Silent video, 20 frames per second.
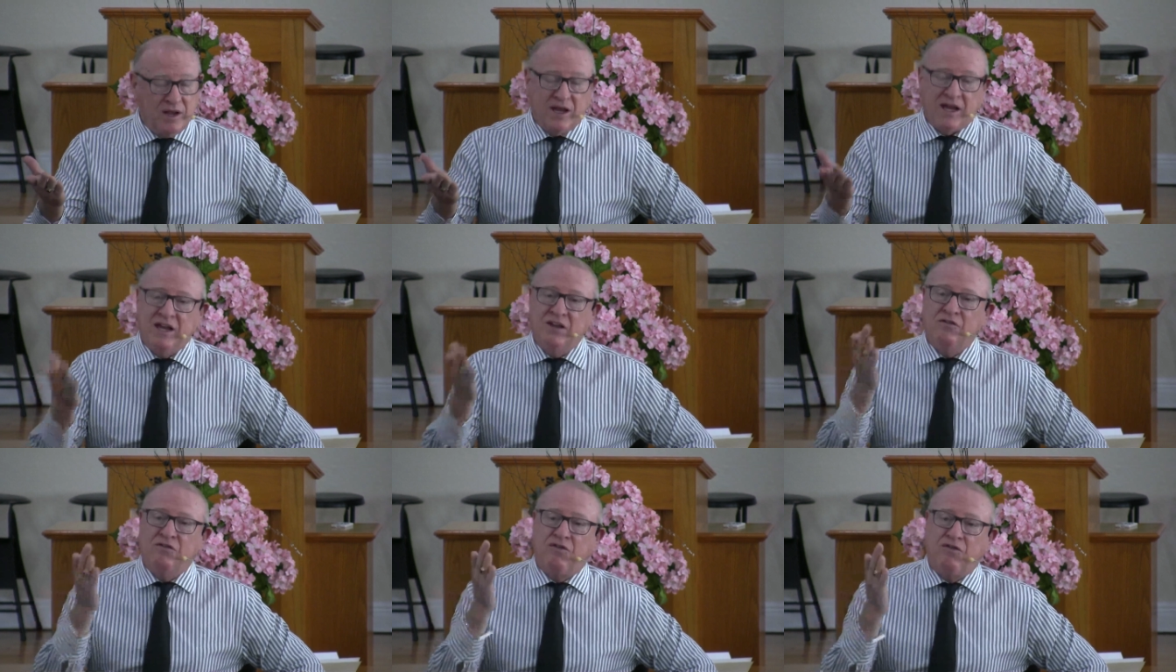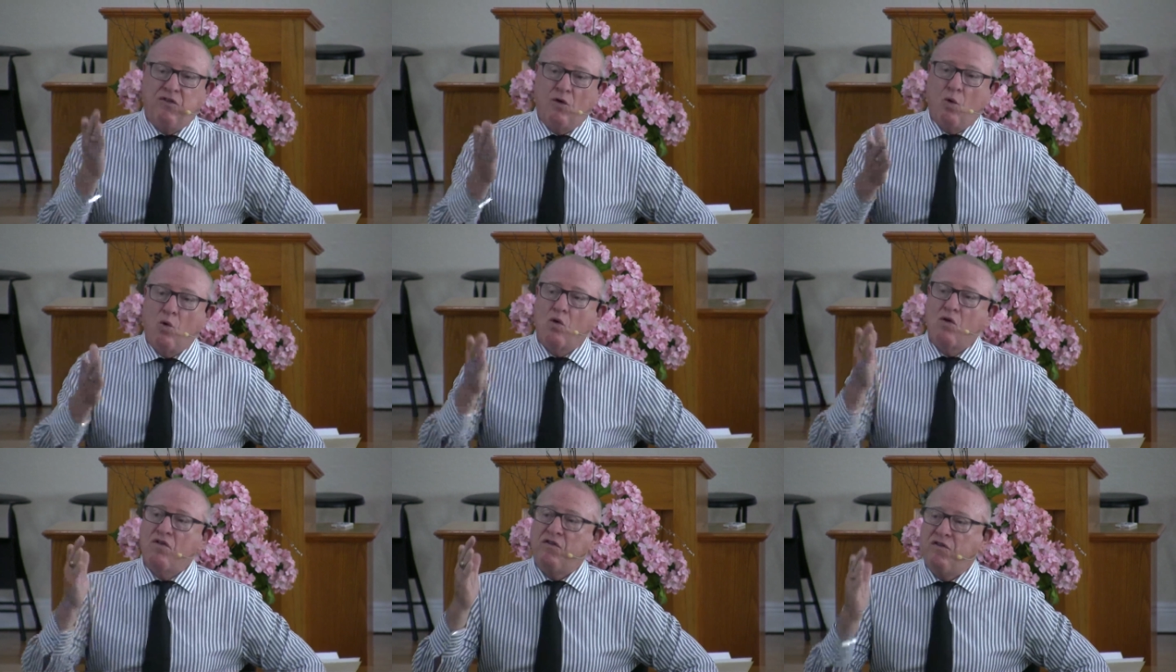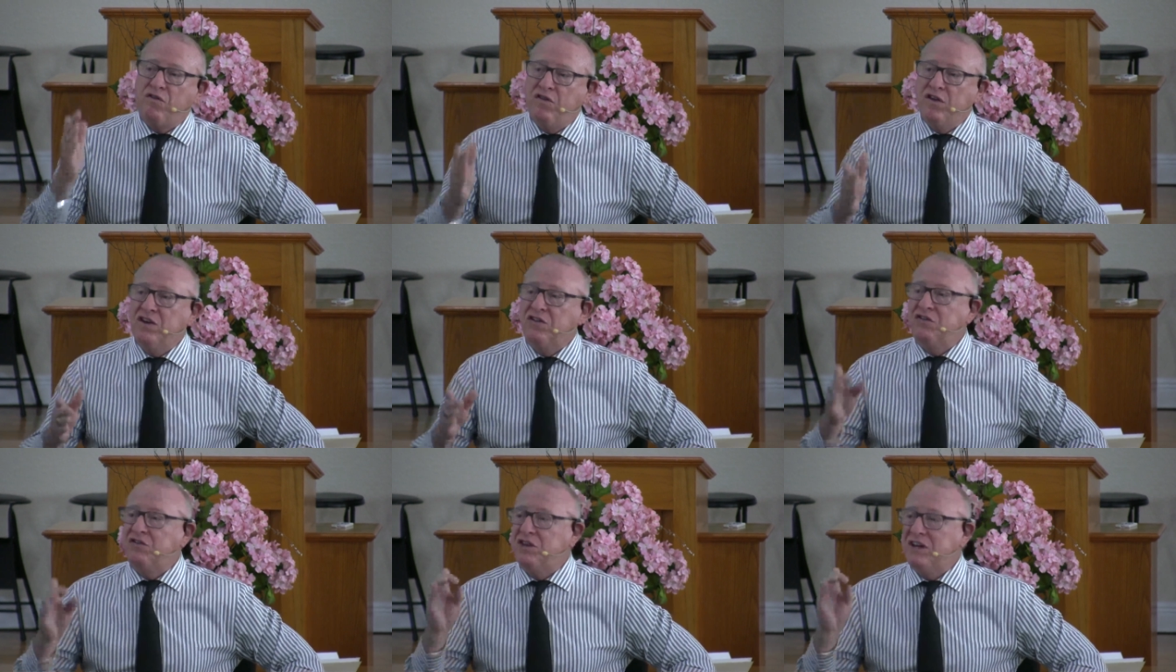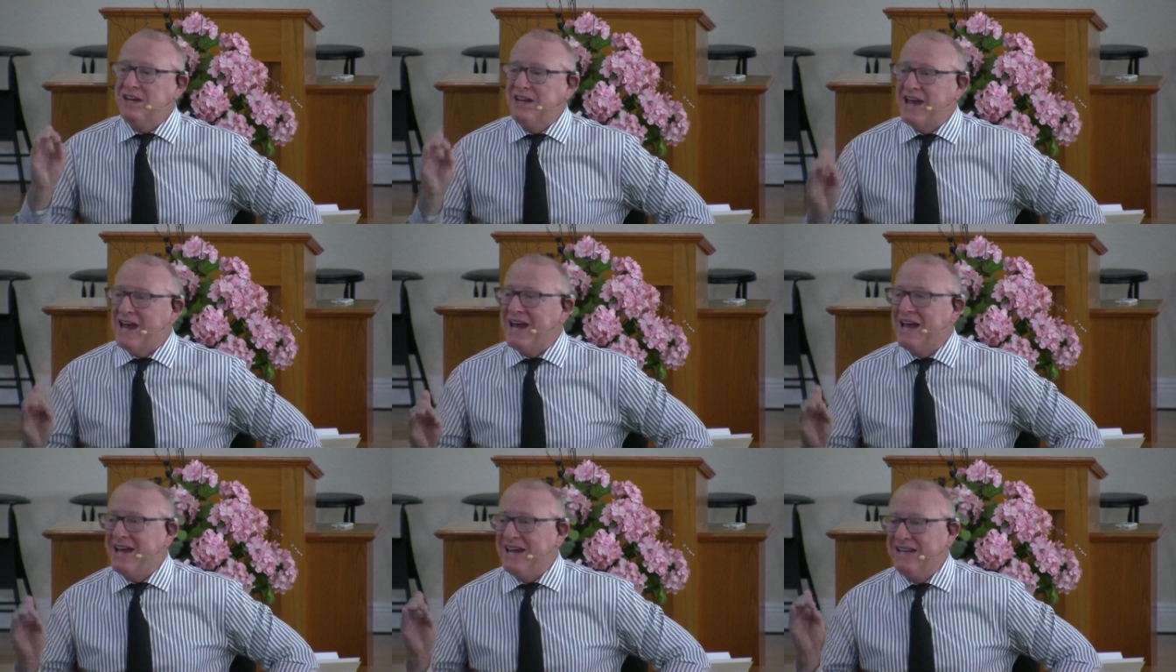In 450
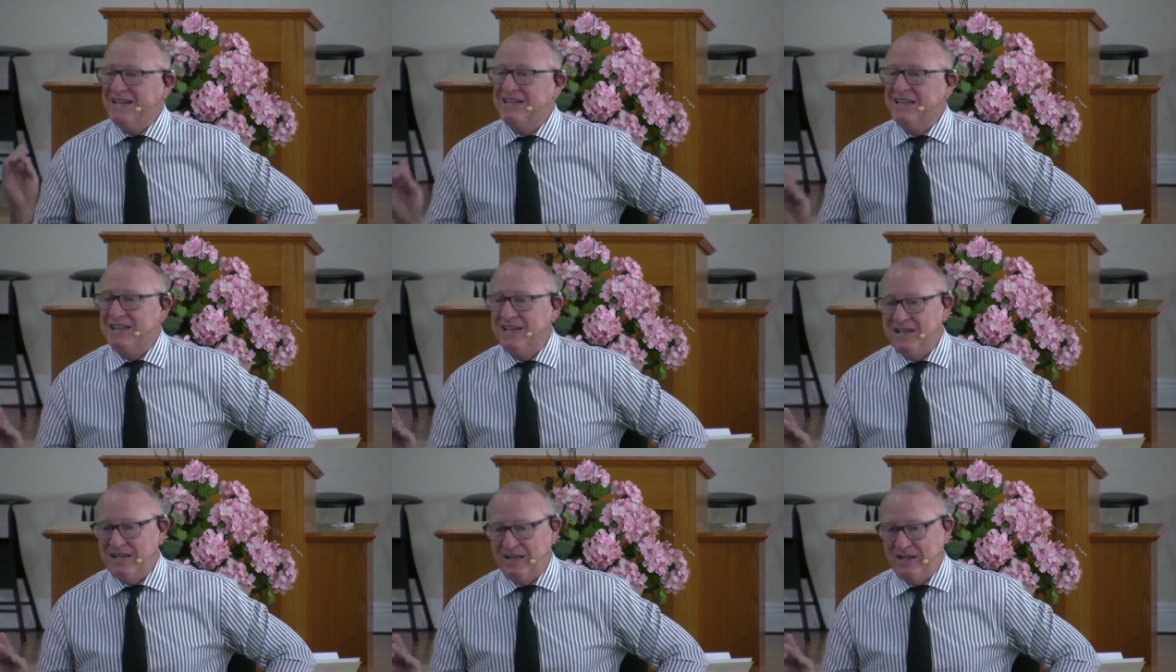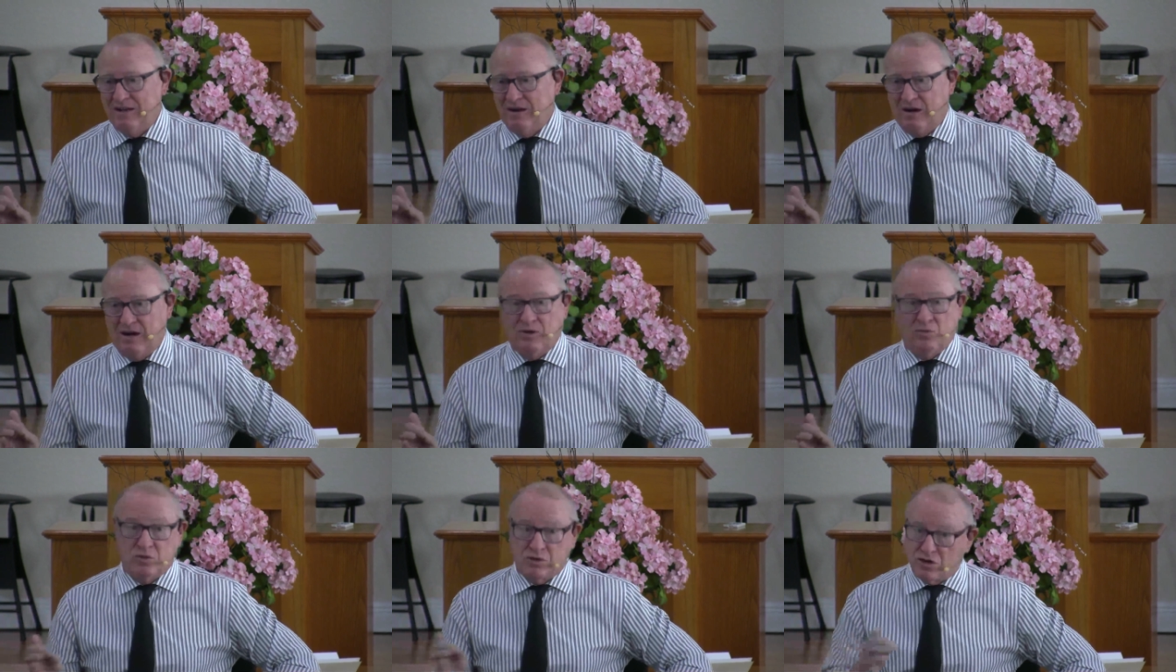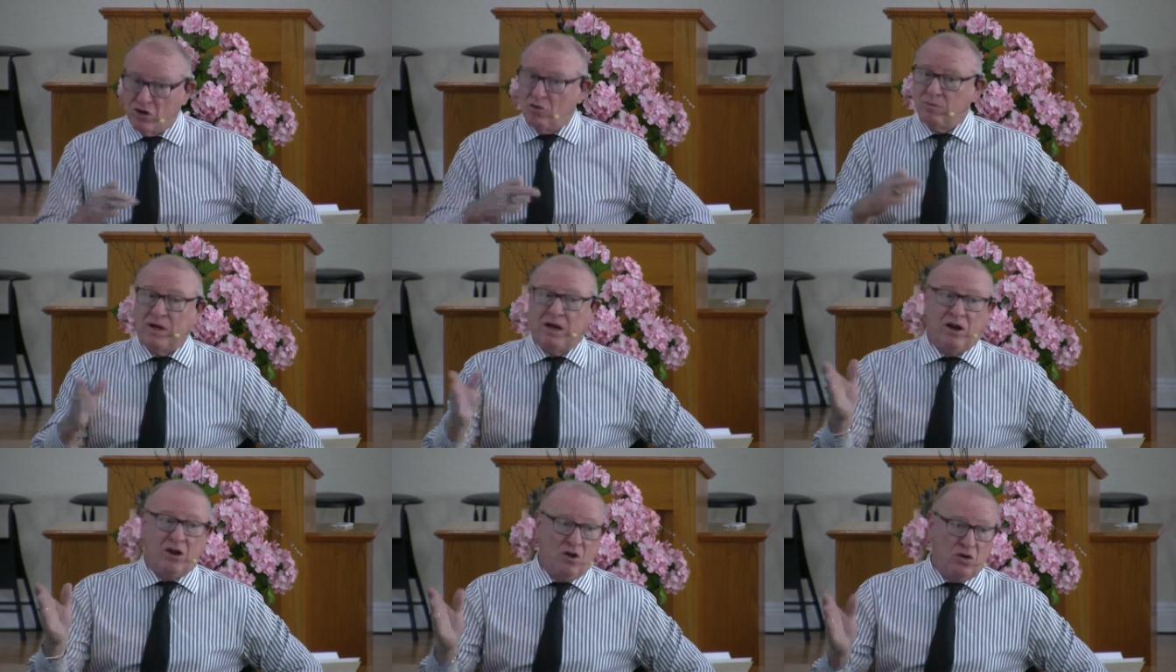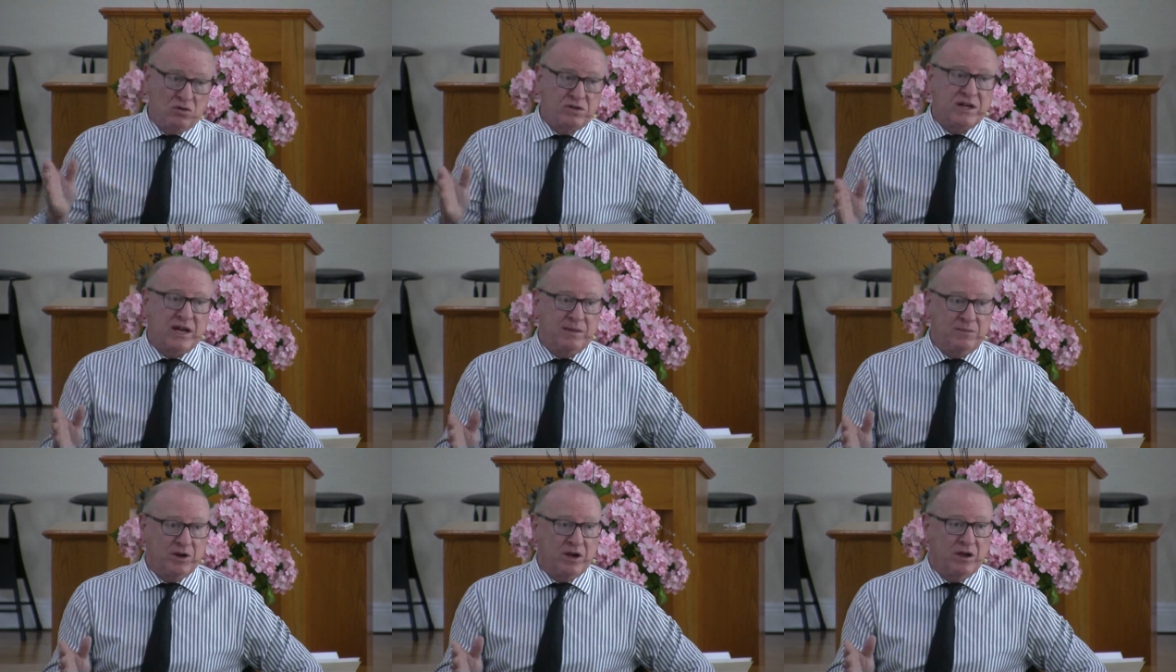AD, we're talking about a long
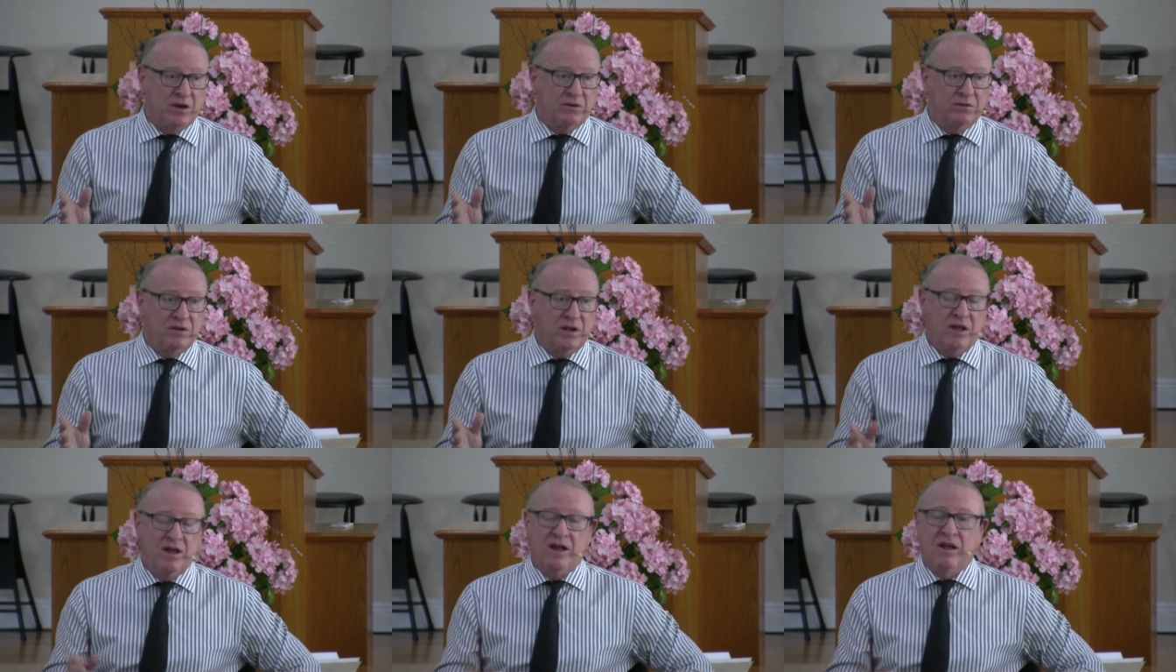time ago,